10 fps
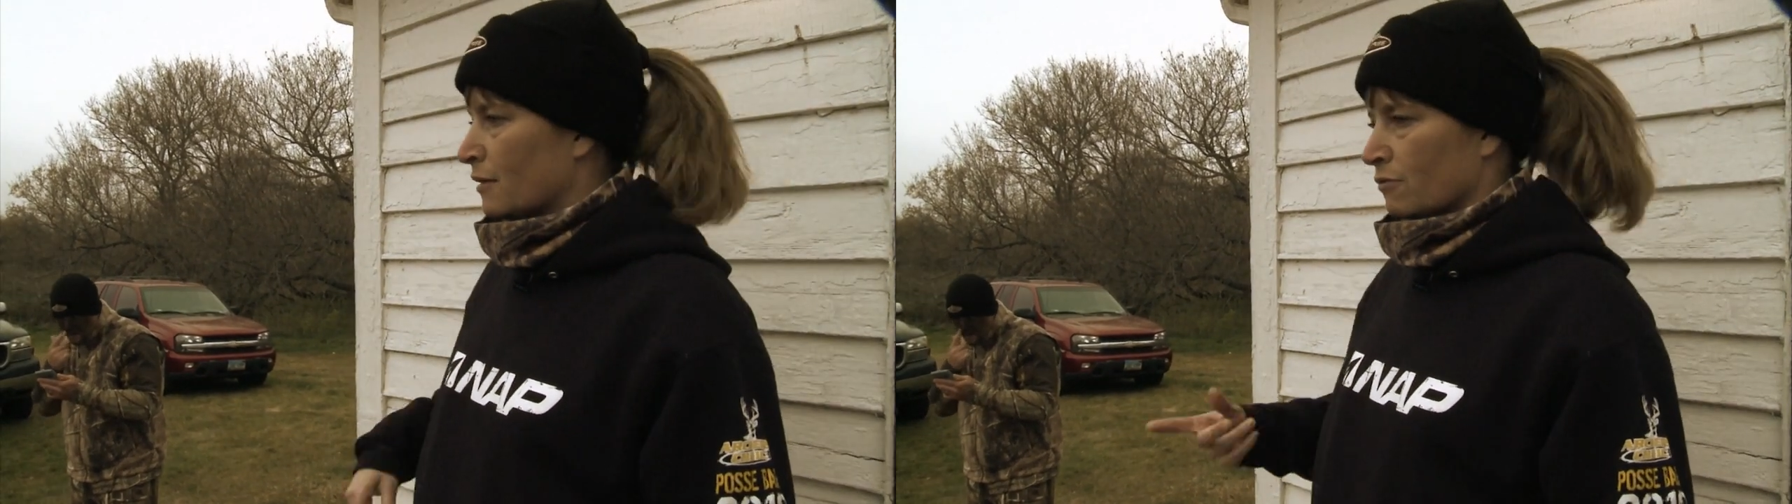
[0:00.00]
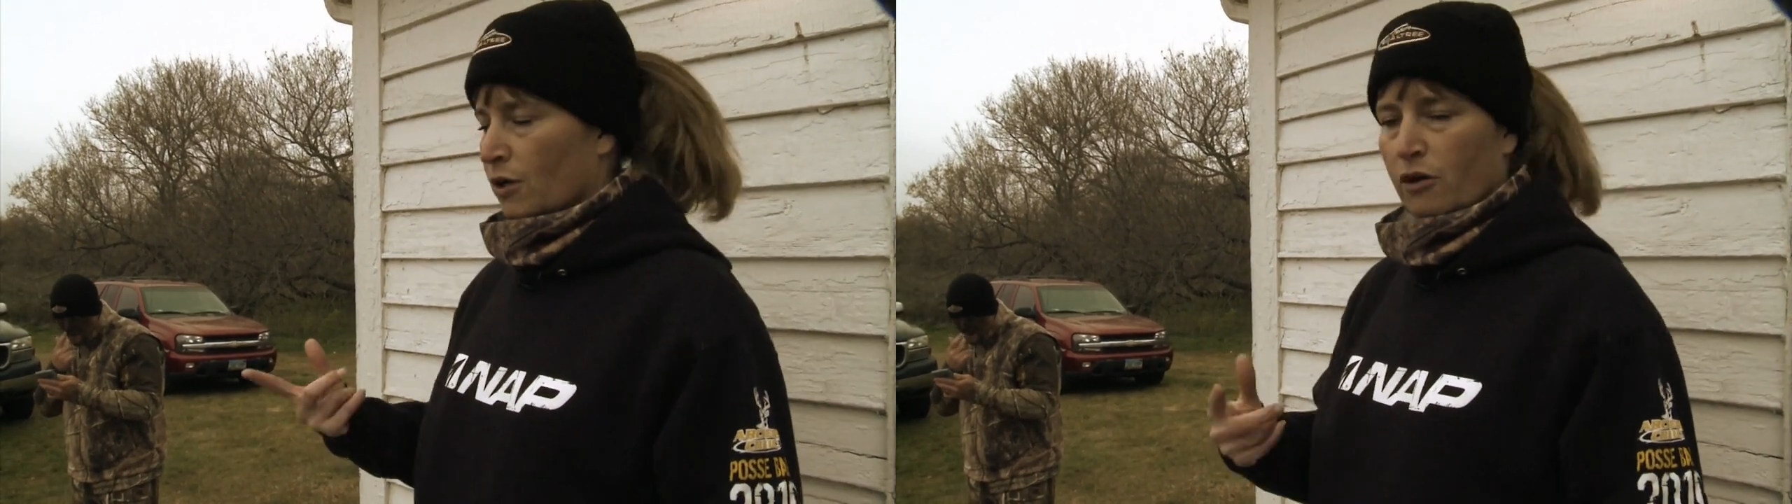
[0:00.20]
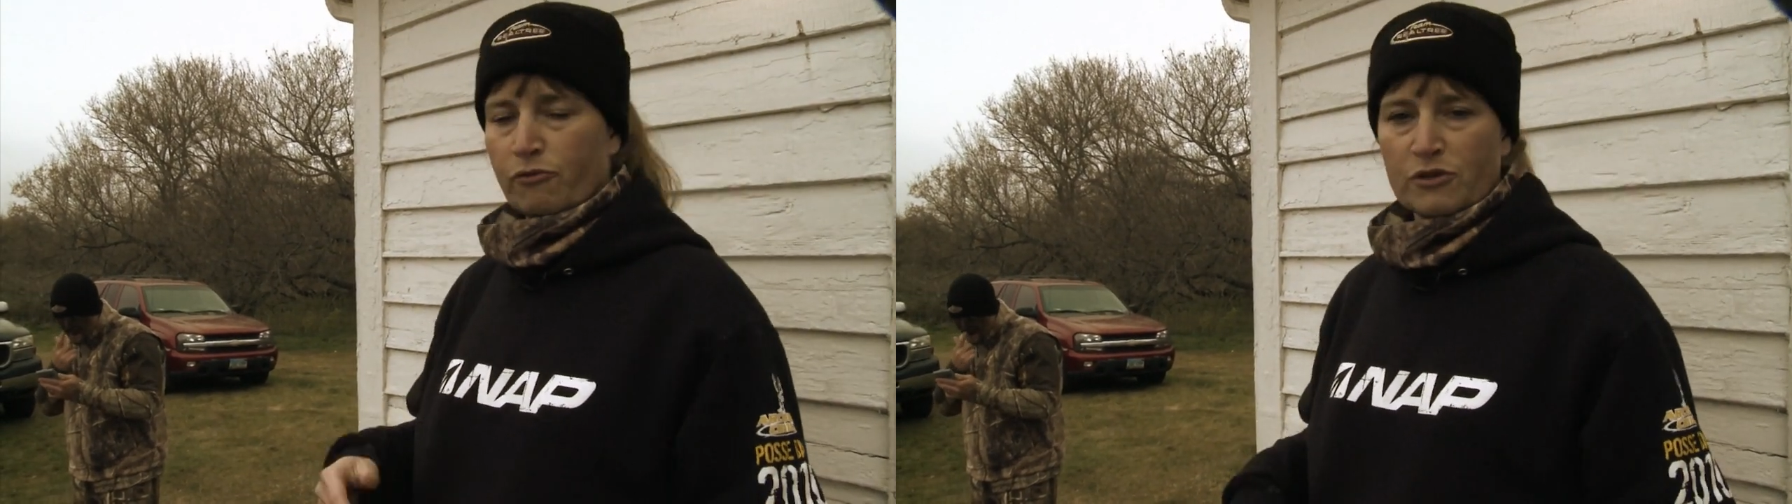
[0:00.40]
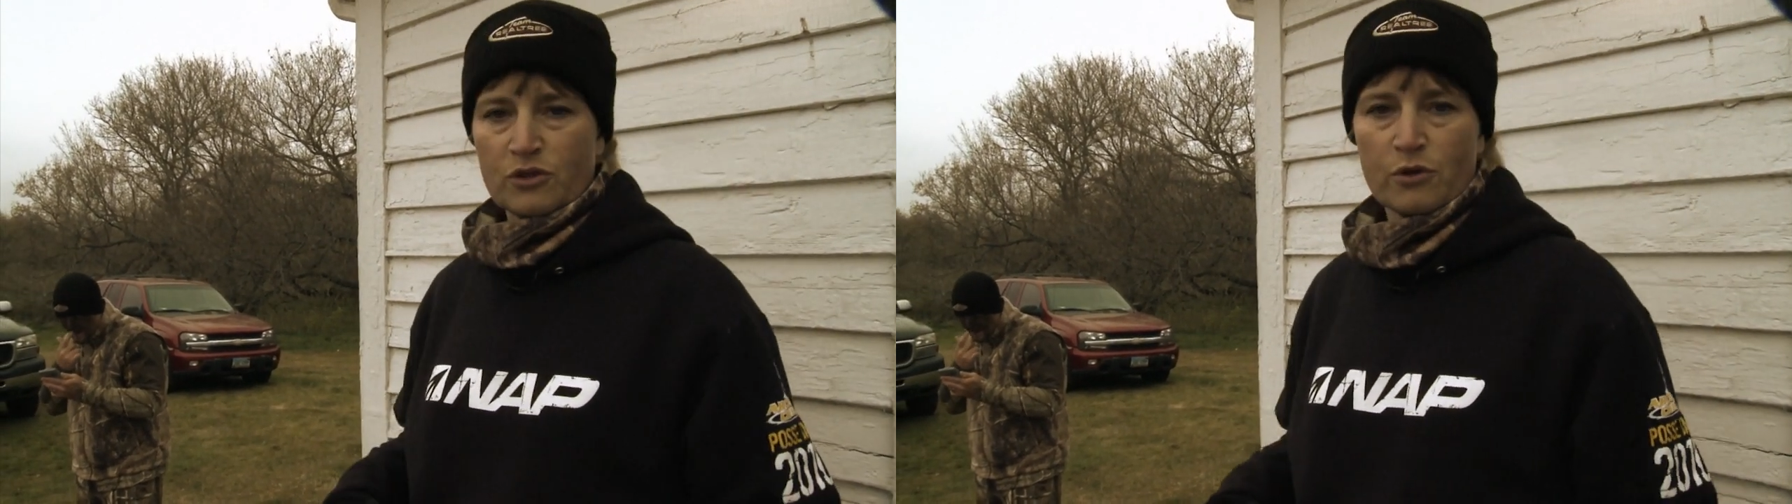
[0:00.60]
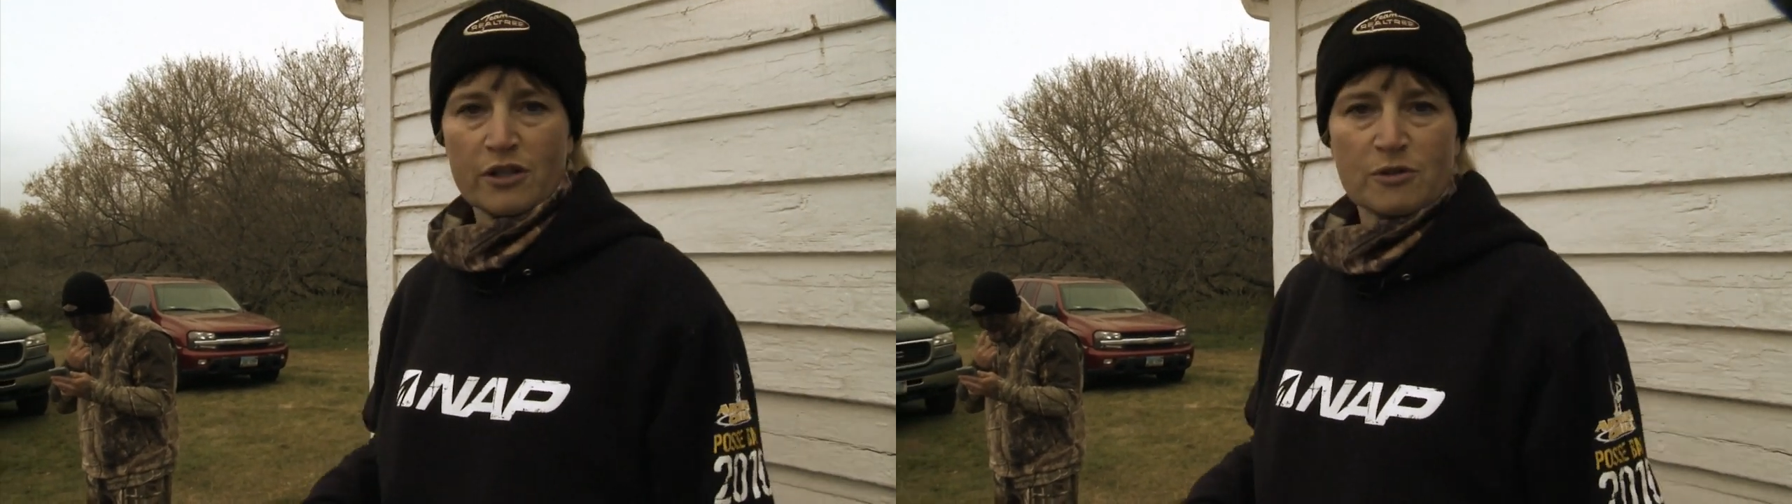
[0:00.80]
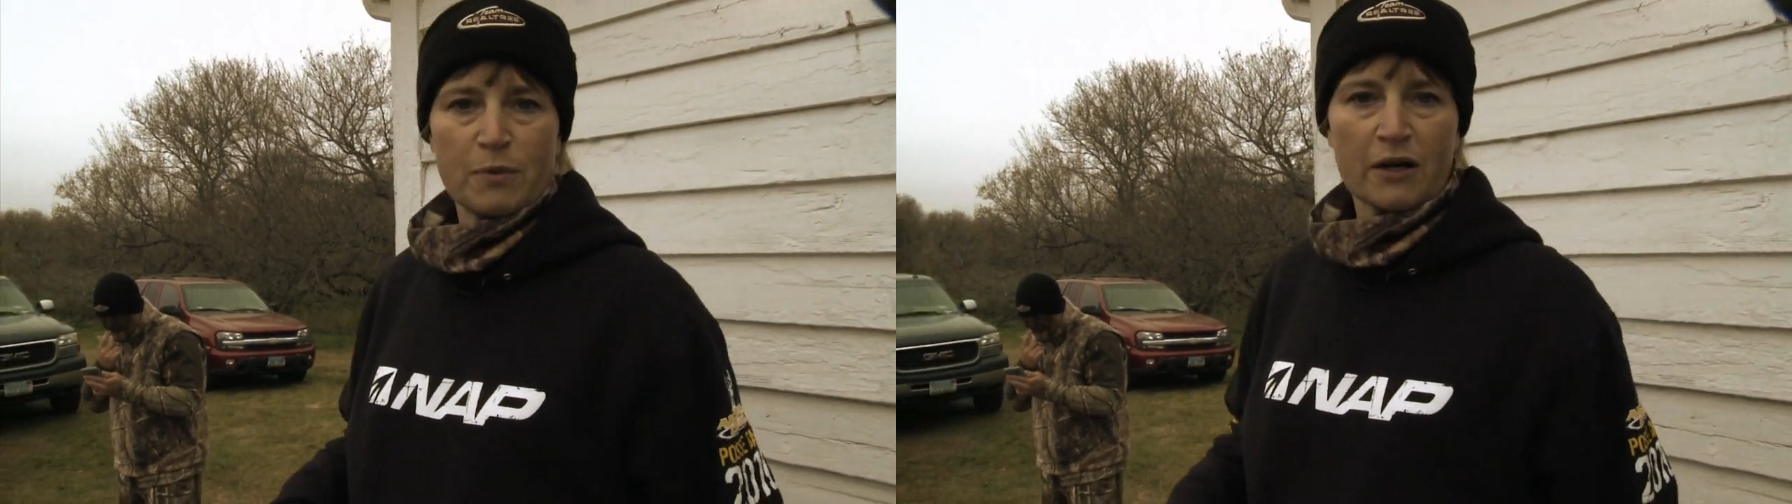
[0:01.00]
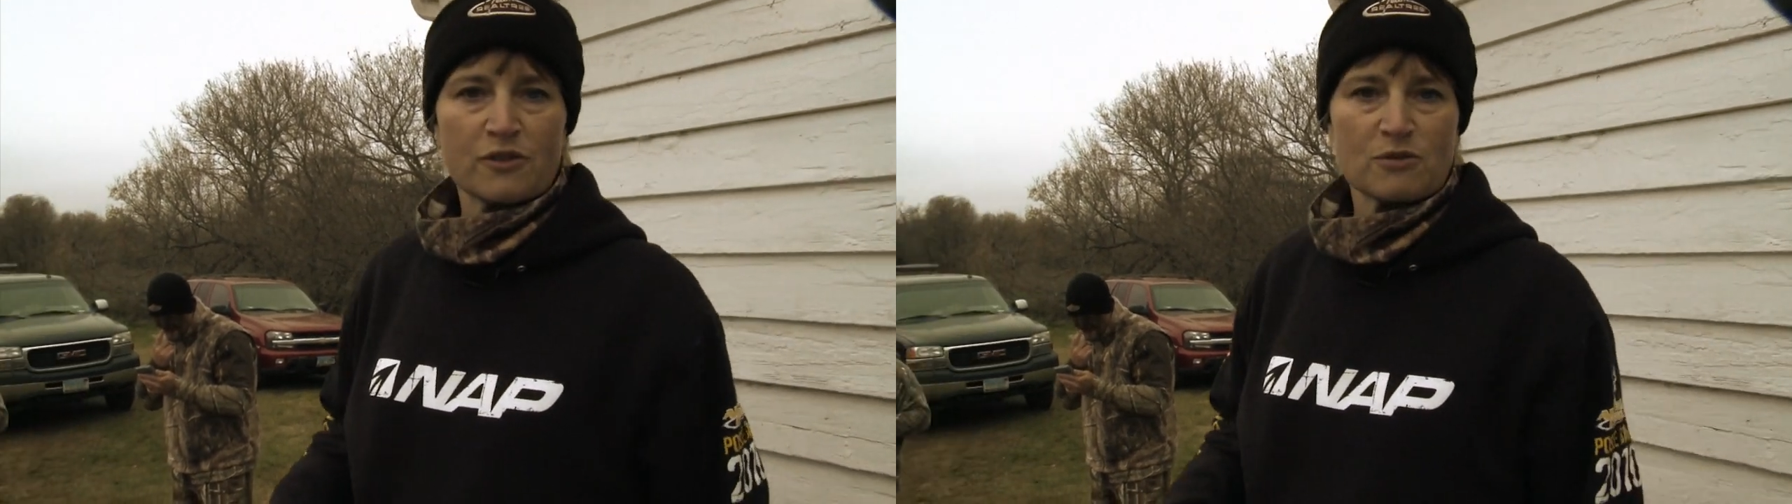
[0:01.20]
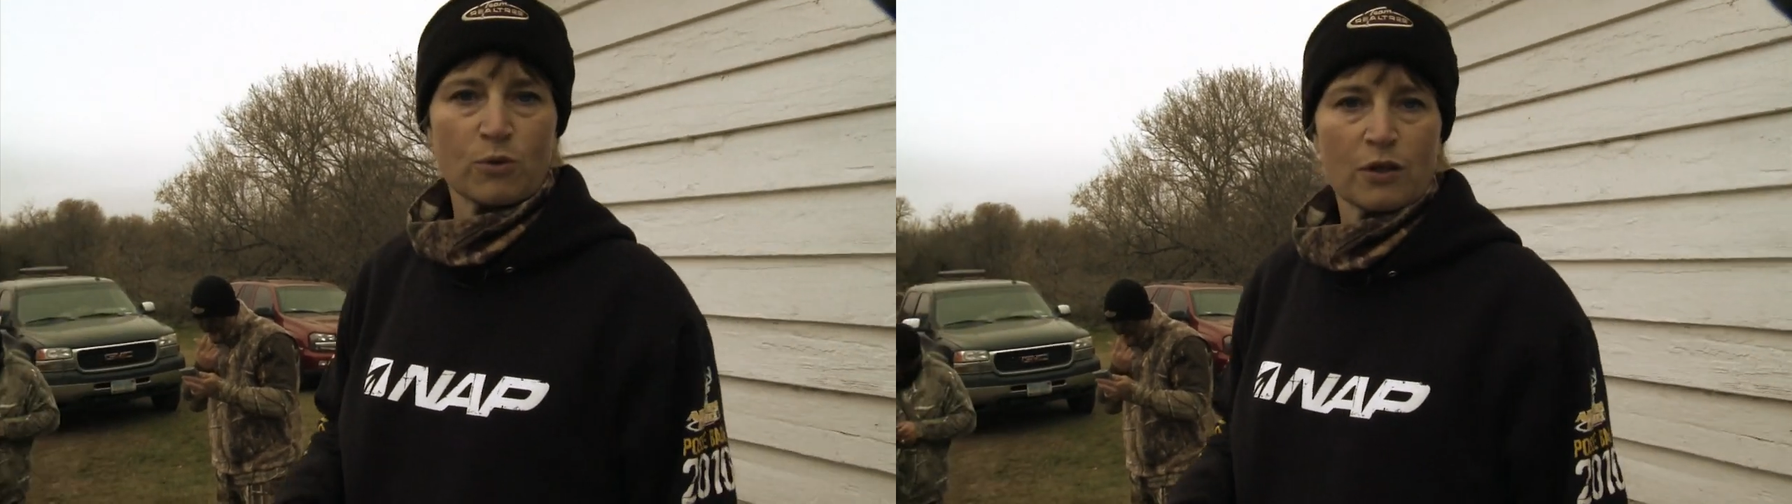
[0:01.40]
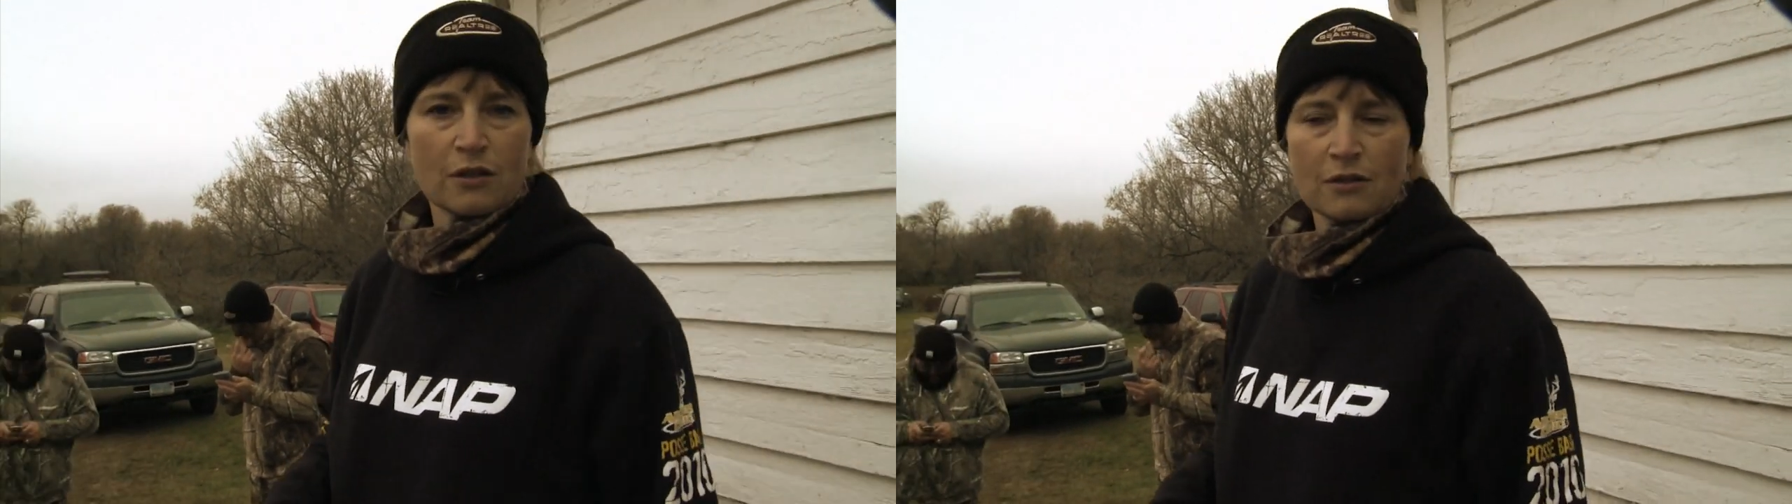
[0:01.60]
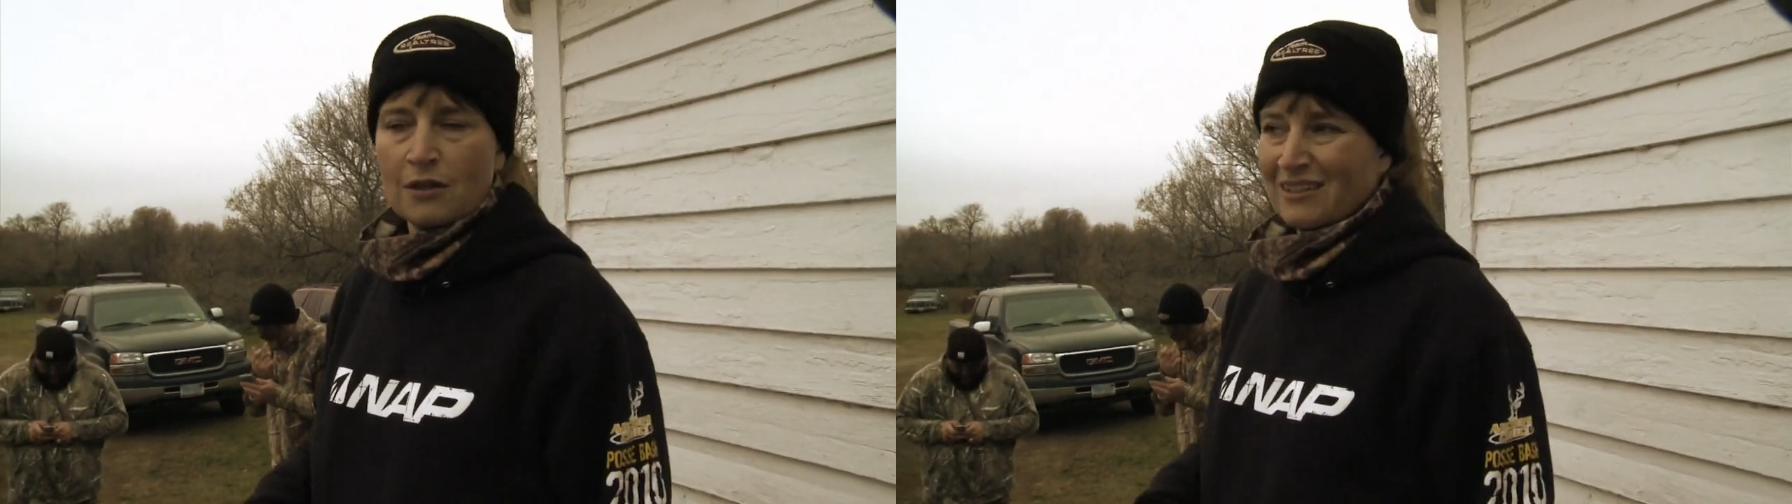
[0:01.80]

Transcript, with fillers: Ralph, we scored his buck this morning.